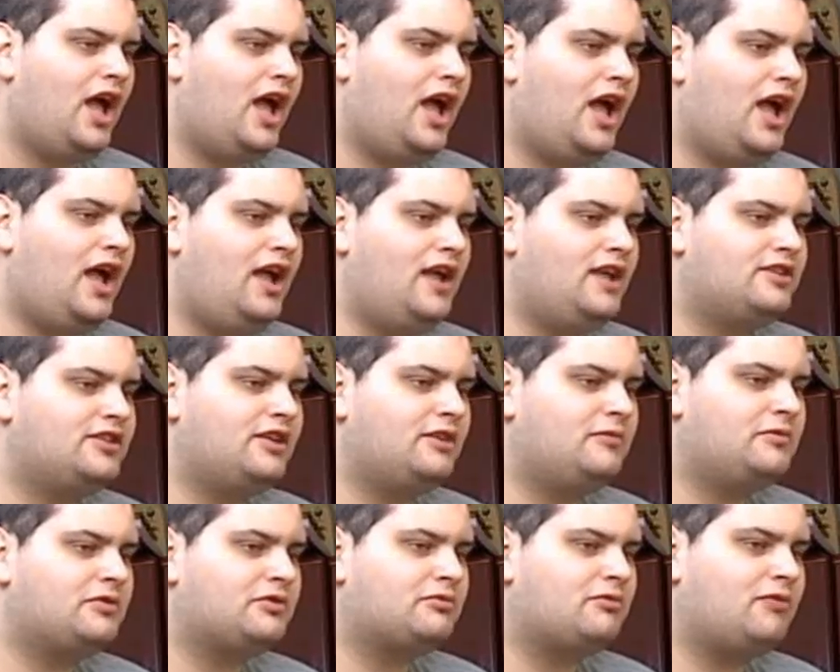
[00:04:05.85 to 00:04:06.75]
And I
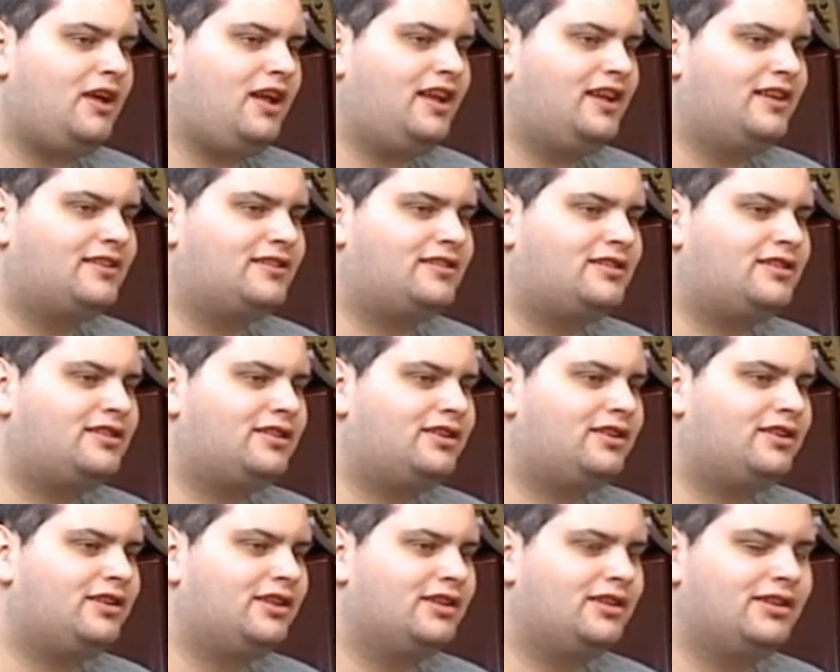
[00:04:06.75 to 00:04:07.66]
was right.
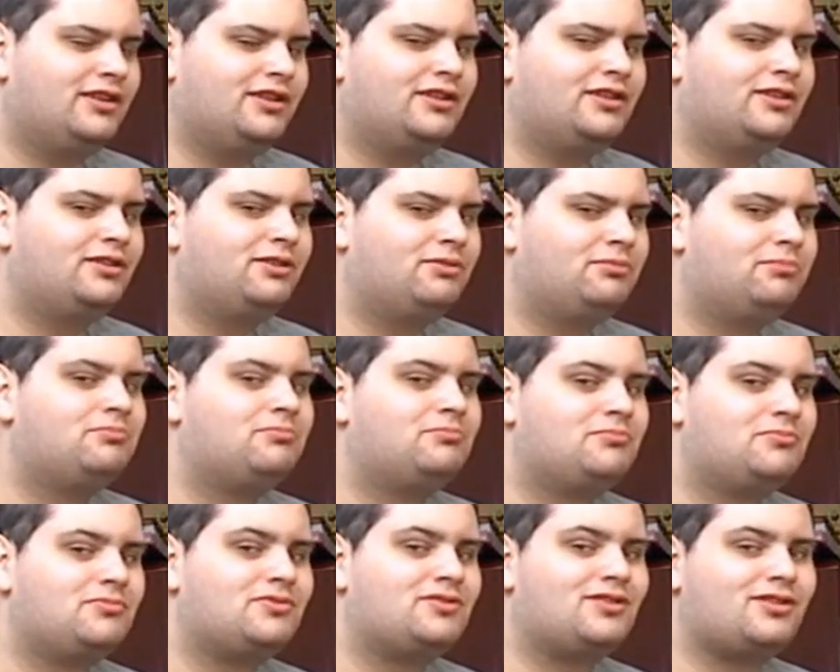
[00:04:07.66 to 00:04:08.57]

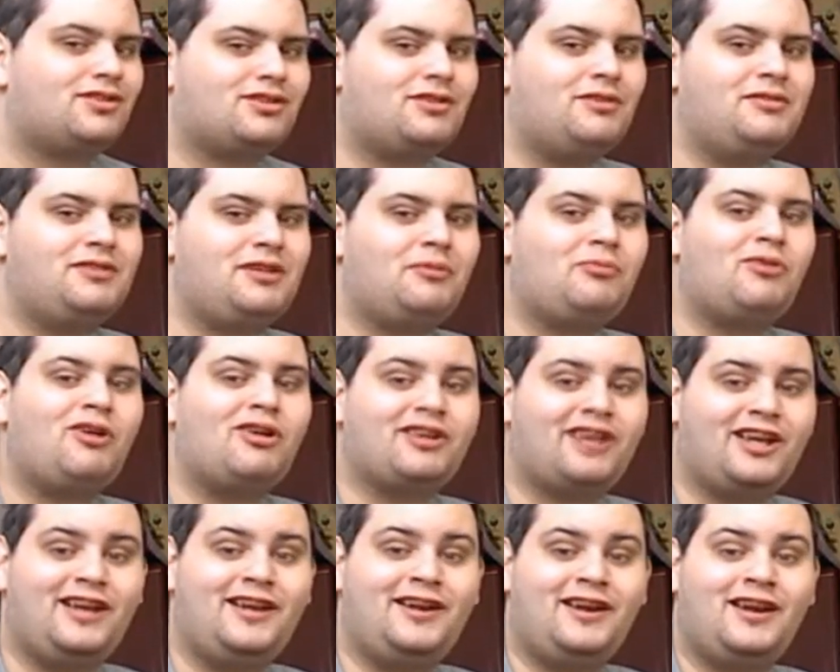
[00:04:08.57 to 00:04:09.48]
Someone did
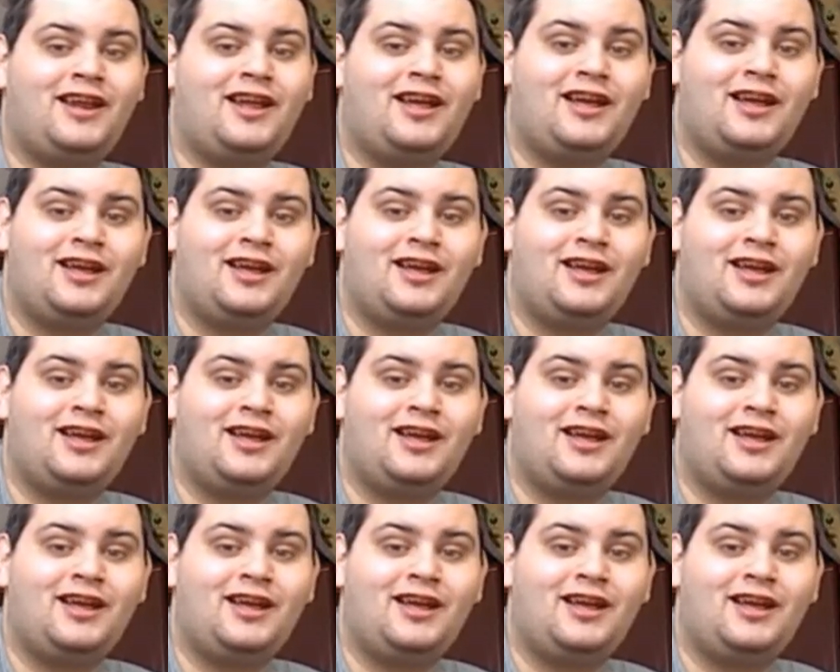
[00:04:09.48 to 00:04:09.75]
walk in